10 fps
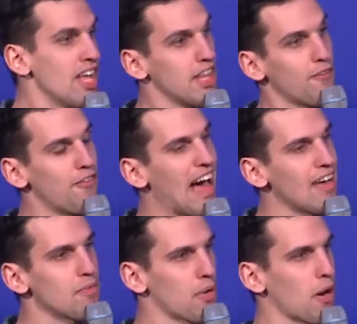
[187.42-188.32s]
the
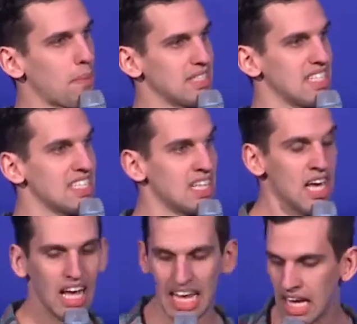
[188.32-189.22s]
five purposes
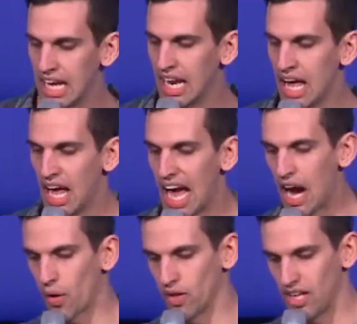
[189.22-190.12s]
in
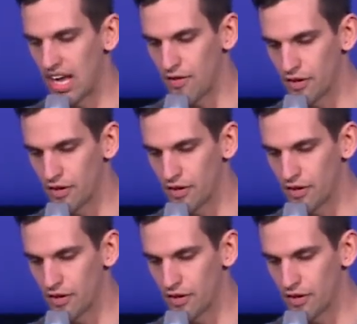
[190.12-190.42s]
our life.